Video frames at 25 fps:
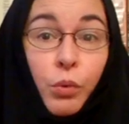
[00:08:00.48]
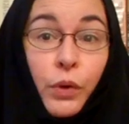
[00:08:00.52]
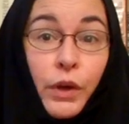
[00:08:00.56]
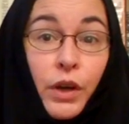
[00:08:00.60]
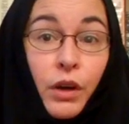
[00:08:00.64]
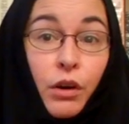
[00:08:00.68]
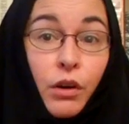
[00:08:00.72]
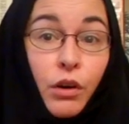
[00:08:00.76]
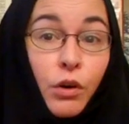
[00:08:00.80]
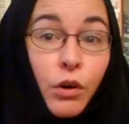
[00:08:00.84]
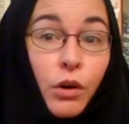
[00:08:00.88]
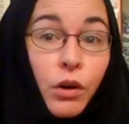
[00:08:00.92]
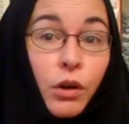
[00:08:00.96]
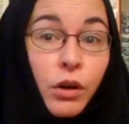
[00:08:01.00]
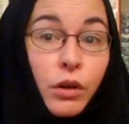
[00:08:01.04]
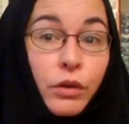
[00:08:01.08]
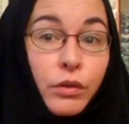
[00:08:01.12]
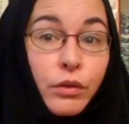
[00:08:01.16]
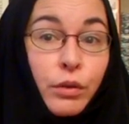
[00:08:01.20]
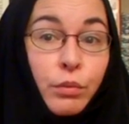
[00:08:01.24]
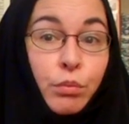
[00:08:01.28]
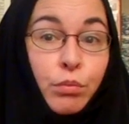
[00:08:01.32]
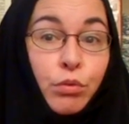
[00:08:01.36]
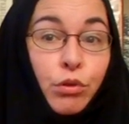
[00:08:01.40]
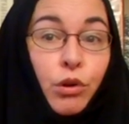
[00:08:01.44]
We are called
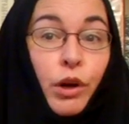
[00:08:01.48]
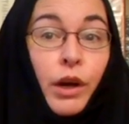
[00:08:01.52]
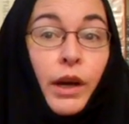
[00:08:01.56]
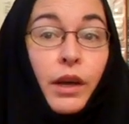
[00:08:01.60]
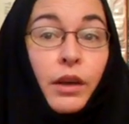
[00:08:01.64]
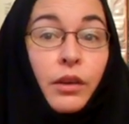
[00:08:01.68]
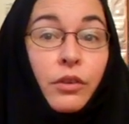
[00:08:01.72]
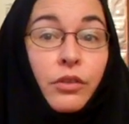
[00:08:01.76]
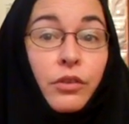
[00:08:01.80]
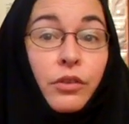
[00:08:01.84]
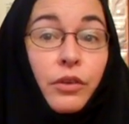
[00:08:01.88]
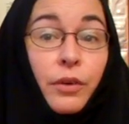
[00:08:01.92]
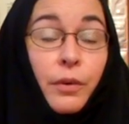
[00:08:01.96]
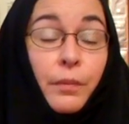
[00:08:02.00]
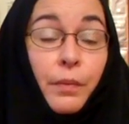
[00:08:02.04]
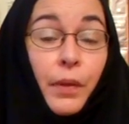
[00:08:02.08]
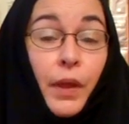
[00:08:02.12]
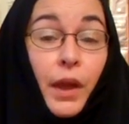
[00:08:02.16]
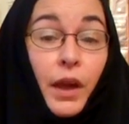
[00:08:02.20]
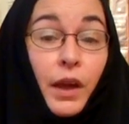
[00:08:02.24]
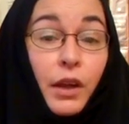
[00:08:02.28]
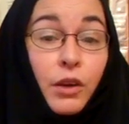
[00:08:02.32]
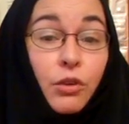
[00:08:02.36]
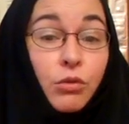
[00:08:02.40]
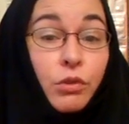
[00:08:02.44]
to praise
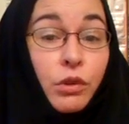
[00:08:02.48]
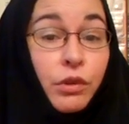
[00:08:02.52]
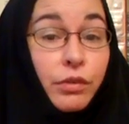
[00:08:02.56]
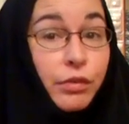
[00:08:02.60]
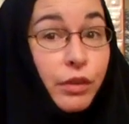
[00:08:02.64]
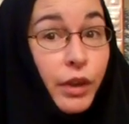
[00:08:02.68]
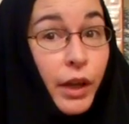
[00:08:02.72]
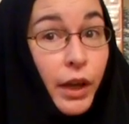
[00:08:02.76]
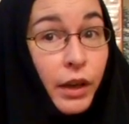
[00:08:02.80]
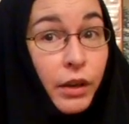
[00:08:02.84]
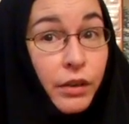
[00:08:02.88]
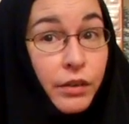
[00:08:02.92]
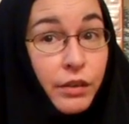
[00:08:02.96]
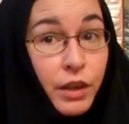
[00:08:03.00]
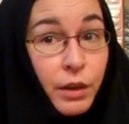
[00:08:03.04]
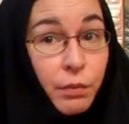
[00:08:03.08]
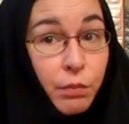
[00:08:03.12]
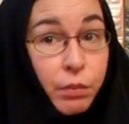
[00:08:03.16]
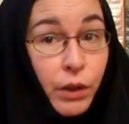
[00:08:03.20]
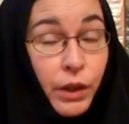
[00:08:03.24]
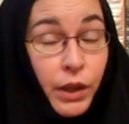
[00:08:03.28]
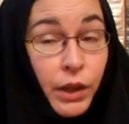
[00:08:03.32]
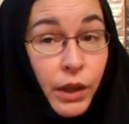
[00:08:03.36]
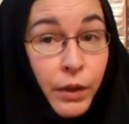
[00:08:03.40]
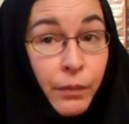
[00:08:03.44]
and reflect
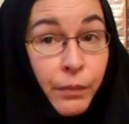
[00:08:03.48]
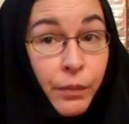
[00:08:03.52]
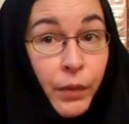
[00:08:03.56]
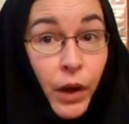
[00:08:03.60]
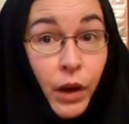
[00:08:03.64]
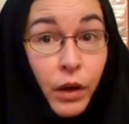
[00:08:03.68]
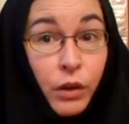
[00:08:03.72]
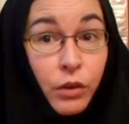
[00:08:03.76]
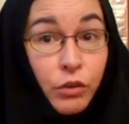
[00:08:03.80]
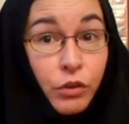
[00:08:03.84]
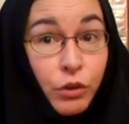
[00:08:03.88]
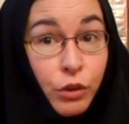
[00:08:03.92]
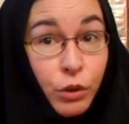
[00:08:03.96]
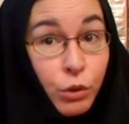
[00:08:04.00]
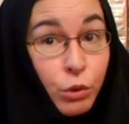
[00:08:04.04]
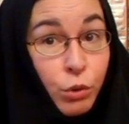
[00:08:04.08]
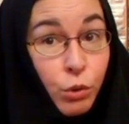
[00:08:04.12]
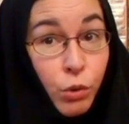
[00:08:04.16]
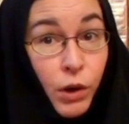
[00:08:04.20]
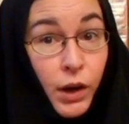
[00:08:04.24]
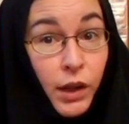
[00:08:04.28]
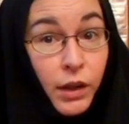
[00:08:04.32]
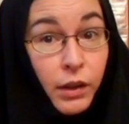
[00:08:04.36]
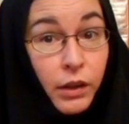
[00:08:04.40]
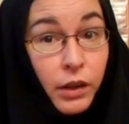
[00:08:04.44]
deeply on two
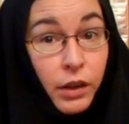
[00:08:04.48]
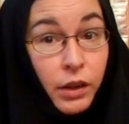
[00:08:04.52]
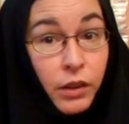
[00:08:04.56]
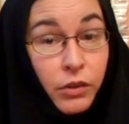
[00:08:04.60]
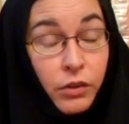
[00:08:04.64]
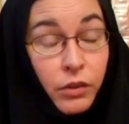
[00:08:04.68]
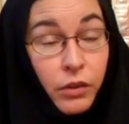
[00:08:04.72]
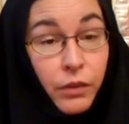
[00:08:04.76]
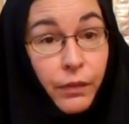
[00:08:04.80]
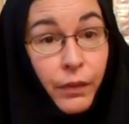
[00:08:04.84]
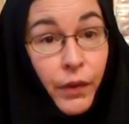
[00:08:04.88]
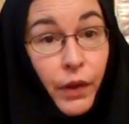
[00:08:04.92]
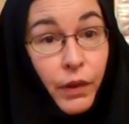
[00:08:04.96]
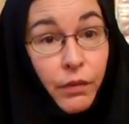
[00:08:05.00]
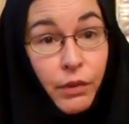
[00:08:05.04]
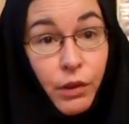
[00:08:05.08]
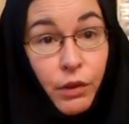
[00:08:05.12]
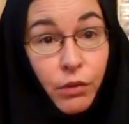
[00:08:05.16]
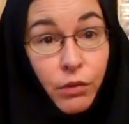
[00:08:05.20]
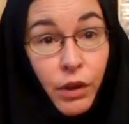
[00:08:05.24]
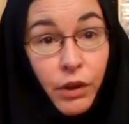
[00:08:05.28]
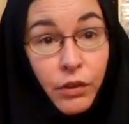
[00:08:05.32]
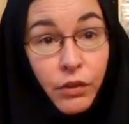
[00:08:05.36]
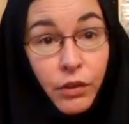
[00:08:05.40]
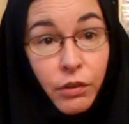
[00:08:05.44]
qualities of
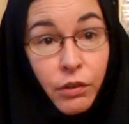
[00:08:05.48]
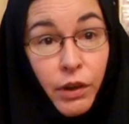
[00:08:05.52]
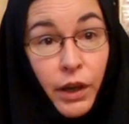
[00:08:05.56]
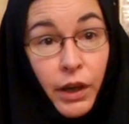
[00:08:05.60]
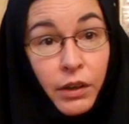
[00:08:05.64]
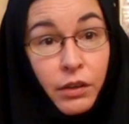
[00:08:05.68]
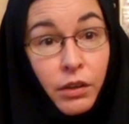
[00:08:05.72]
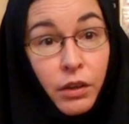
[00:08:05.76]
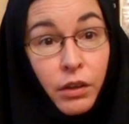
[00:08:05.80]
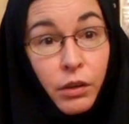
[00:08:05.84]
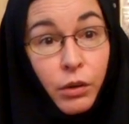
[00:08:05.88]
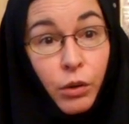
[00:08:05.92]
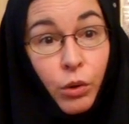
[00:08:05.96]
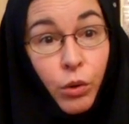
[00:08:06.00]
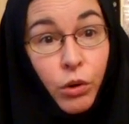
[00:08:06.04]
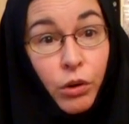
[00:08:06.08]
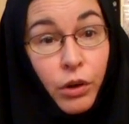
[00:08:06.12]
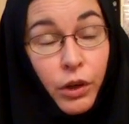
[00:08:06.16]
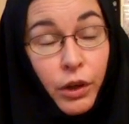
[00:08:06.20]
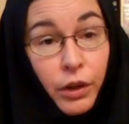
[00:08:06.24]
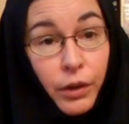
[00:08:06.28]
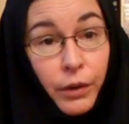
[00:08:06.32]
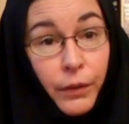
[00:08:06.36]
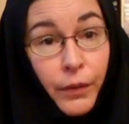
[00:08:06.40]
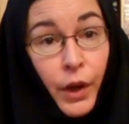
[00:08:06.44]
the resurrected
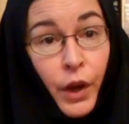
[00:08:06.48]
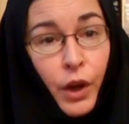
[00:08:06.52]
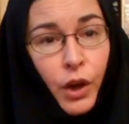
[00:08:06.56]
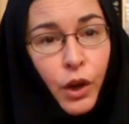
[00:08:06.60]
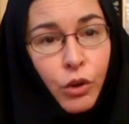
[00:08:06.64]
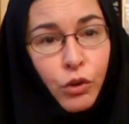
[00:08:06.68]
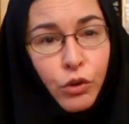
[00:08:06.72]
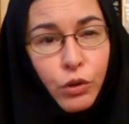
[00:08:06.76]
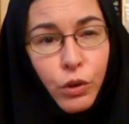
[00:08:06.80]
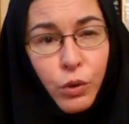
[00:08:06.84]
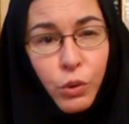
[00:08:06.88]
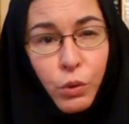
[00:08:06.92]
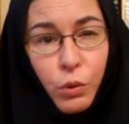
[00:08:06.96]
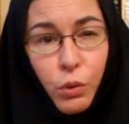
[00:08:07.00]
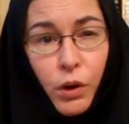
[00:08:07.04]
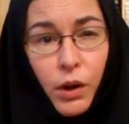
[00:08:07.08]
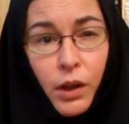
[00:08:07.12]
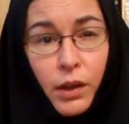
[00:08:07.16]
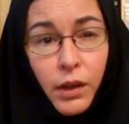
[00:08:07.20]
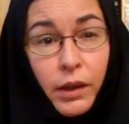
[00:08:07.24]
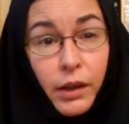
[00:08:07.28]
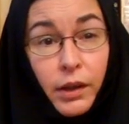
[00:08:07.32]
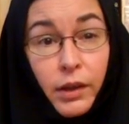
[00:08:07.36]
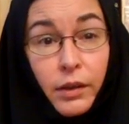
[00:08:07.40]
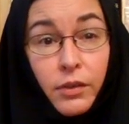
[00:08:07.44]
Lord, two
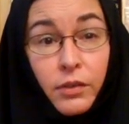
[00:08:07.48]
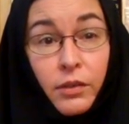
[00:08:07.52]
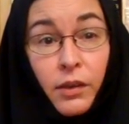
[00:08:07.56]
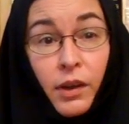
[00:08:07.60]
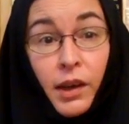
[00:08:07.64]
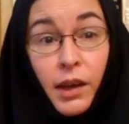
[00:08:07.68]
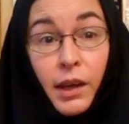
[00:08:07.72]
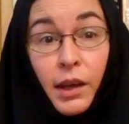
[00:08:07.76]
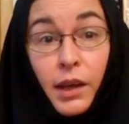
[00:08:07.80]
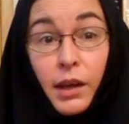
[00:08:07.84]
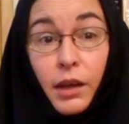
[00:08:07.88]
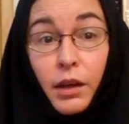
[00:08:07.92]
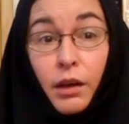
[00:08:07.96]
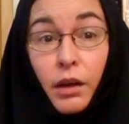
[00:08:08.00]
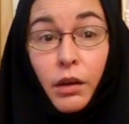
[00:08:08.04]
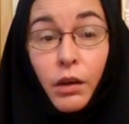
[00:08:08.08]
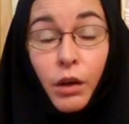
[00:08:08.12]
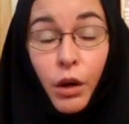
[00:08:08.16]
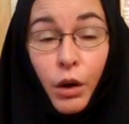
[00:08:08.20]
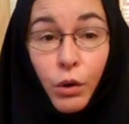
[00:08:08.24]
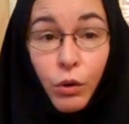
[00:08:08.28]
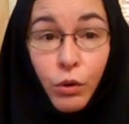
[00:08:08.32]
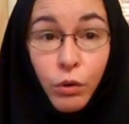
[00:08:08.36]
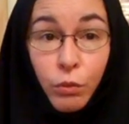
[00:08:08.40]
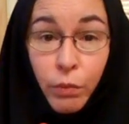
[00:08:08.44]
qualities He
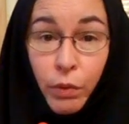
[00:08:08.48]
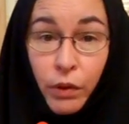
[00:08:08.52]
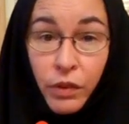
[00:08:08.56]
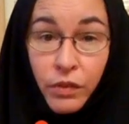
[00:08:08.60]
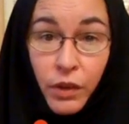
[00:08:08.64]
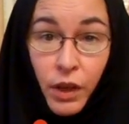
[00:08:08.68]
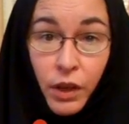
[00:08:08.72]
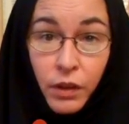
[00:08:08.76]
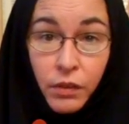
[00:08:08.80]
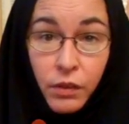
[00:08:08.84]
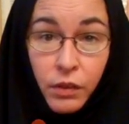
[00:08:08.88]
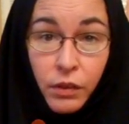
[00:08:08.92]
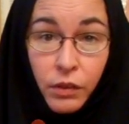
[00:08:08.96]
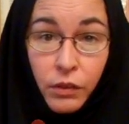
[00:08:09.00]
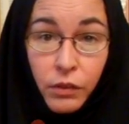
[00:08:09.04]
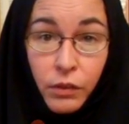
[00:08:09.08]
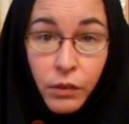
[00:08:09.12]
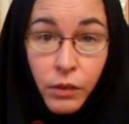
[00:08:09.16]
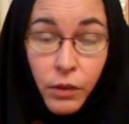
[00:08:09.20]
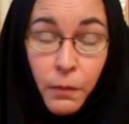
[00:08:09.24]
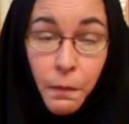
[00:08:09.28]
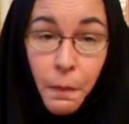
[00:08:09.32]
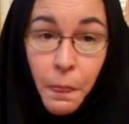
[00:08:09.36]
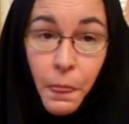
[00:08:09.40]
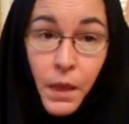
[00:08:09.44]
alone
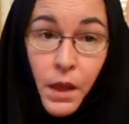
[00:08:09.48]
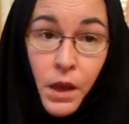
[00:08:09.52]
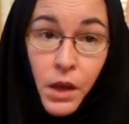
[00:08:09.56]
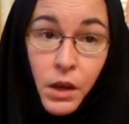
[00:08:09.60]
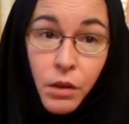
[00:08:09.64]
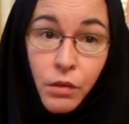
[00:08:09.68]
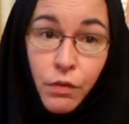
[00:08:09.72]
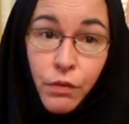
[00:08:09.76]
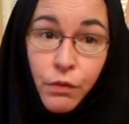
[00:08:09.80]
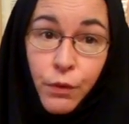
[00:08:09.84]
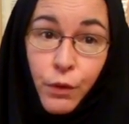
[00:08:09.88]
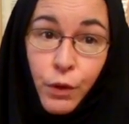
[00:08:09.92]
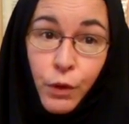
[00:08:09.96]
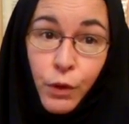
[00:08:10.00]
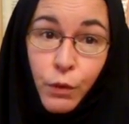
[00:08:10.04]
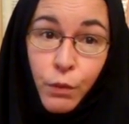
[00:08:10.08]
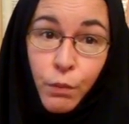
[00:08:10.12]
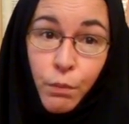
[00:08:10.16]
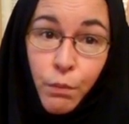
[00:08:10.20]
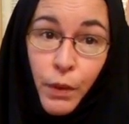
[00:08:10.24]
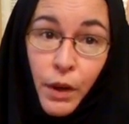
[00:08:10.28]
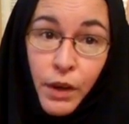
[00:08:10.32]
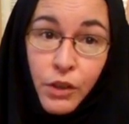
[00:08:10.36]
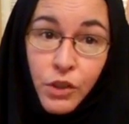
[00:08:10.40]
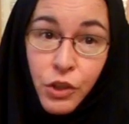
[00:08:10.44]
possesses in full
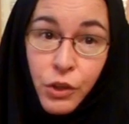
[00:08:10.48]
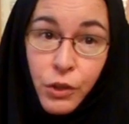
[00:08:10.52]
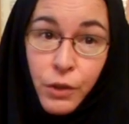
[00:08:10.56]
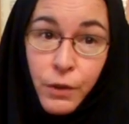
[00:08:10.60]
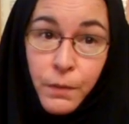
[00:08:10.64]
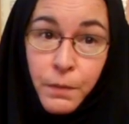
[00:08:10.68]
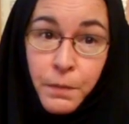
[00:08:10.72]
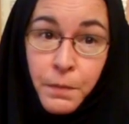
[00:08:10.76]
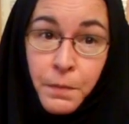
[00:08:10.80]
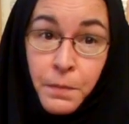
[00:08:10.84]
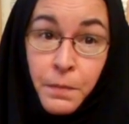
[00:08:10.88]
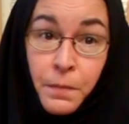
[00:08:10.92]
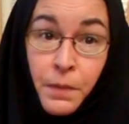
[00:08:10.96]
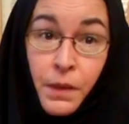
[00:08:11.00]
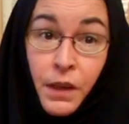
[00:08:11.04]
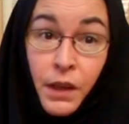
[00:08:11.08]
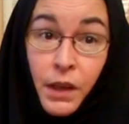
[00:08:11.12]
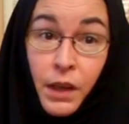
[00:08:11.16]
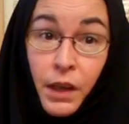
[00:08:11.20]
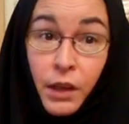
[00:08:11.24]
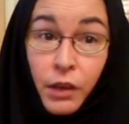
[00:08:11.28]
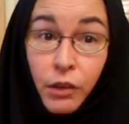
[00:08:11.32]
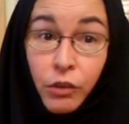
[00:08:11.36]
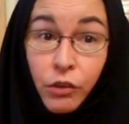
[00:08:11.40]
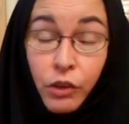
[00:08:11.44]
measure,
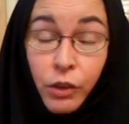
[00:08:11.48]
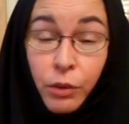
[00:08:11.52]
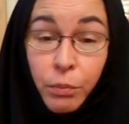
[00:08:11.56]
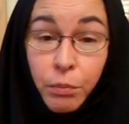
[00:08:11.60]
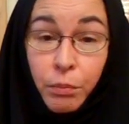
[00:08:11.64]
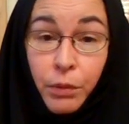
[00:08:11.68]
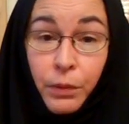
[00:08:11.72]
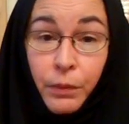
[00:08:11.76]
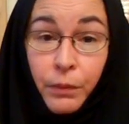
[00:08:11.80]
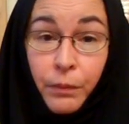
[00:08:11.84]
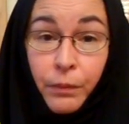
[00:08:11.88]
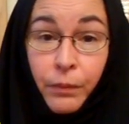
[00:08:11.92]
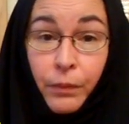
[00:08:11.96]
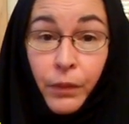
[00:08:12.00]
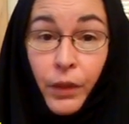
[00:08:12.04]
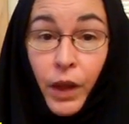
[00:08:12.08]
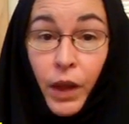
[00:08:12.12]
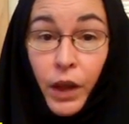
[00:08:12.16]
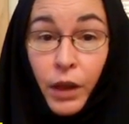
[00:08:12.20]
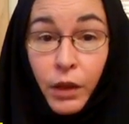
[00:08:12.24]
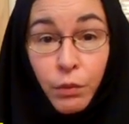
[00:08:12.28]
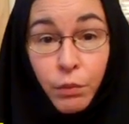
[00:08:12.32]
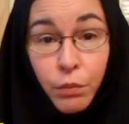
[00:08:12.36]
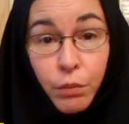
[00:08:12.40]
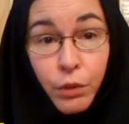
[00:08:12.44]
kingship
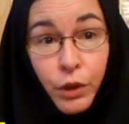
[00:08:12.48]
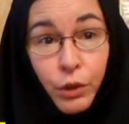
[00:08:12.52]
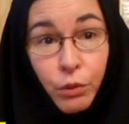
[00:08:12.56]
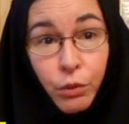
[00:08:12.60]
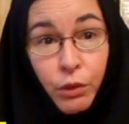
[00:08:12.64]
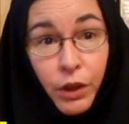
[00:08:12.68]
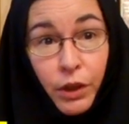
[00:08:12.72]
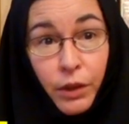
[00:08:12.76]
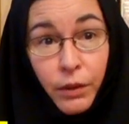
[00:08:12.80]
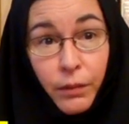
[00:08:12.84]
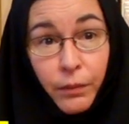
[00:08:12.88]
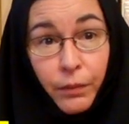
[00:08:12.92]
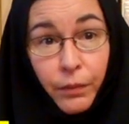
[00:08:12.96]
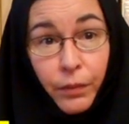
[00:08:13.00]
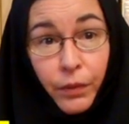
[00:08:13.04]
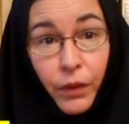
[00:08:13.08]
and beauty.